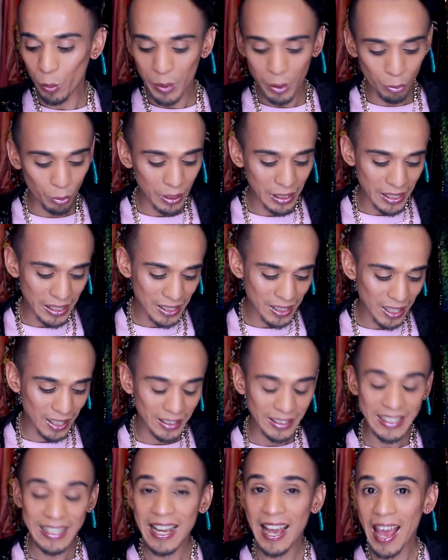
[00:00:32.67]
be released
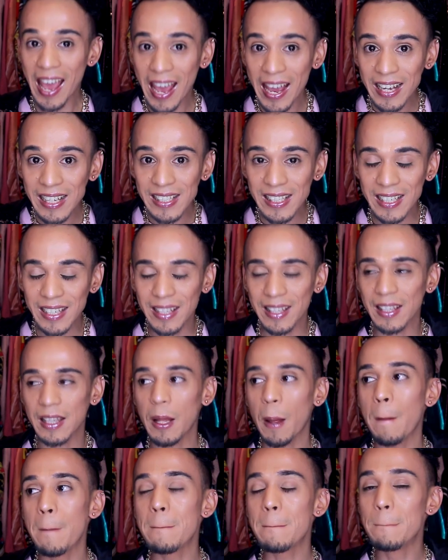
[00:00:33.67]
on the 18th,
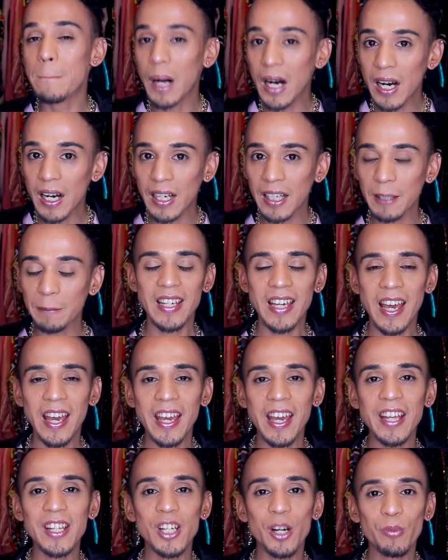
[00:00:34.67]
but
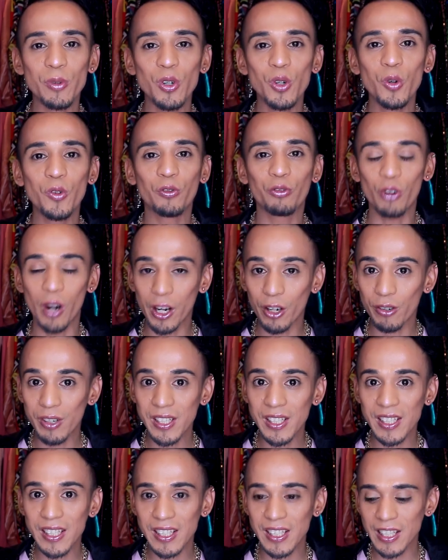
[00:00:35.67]
KKW
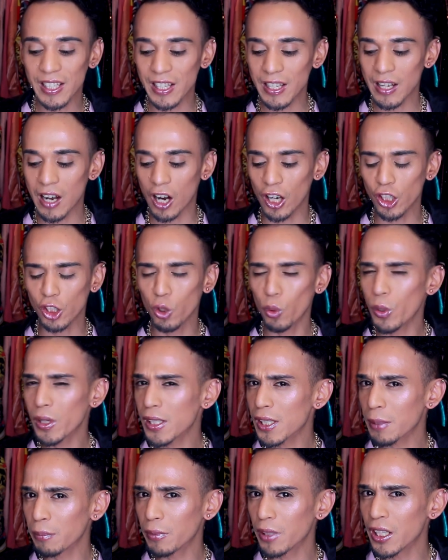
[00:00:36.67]
fragrance are doing
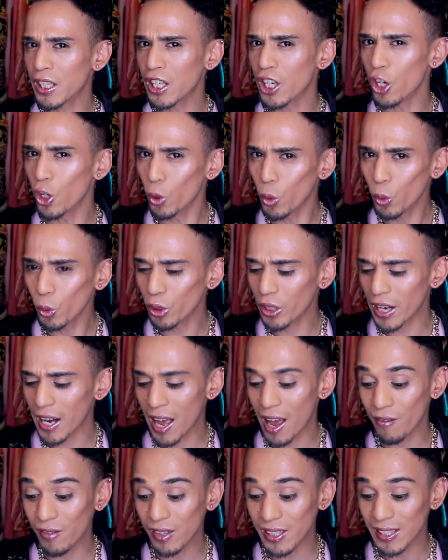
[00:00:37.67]
something new that I
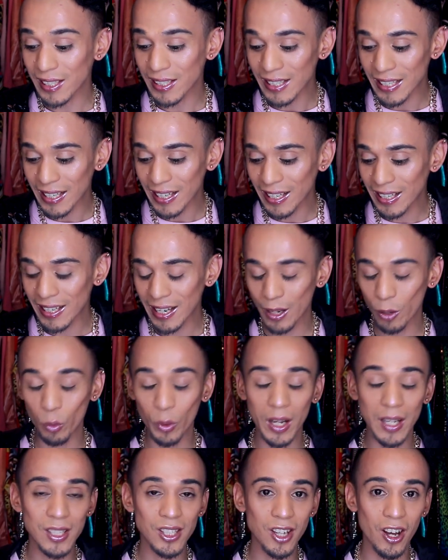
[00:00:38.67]
haven't seen. And
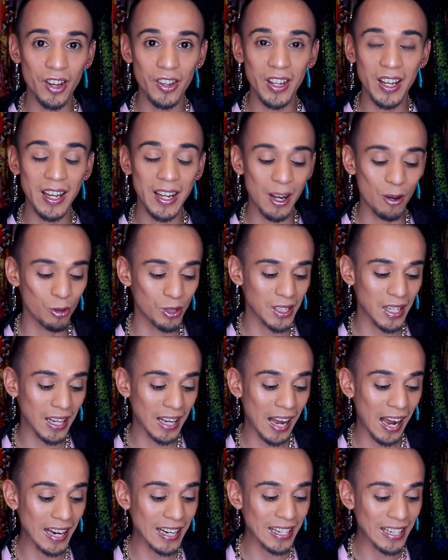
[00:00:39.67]
when I saw that, I was like,
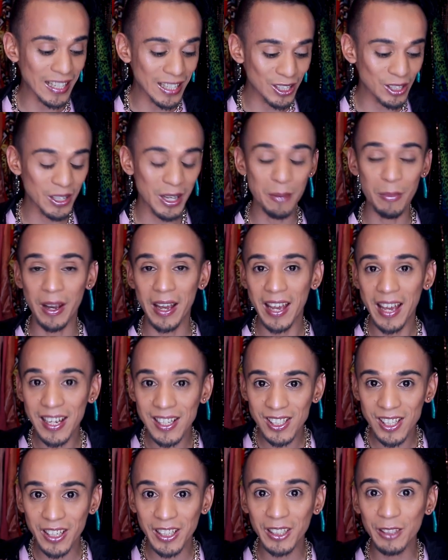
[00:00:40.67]
I need to get my
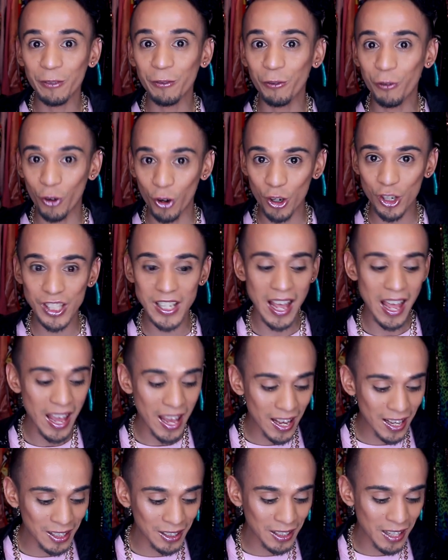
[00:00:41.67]
hands on it
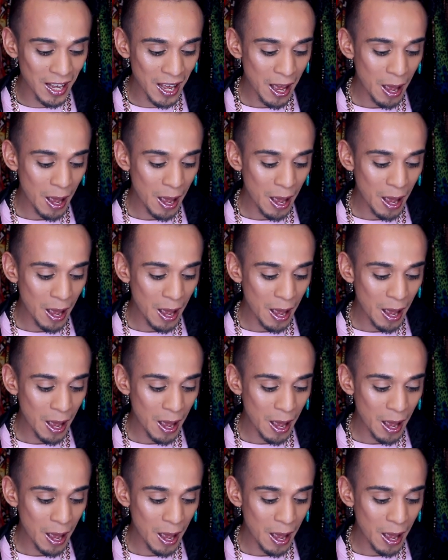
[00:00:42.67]
firsthand